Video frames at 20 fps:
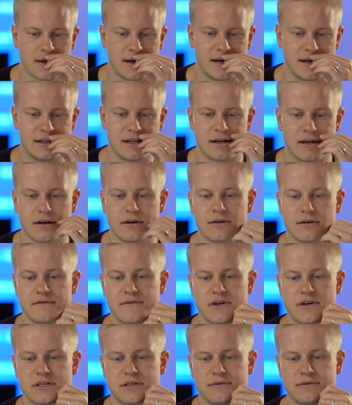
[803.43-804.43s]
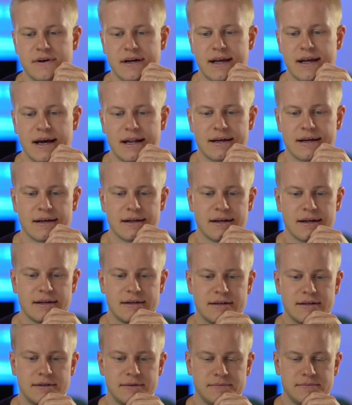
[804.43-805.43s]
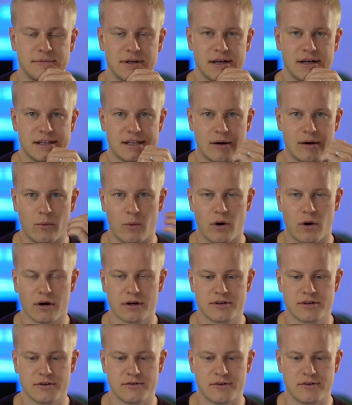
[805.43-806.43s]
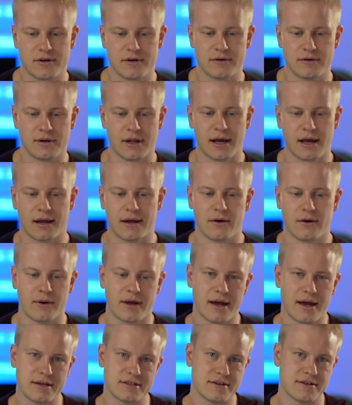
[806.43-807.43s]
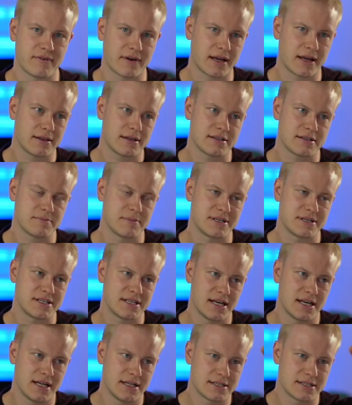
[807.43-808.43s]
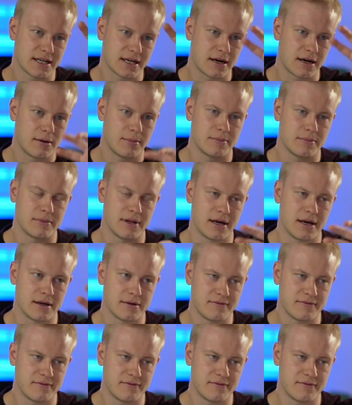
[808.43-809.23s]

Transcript: And then a conversion rate calculator that walk you through like okay so if i get this many sales like how uh,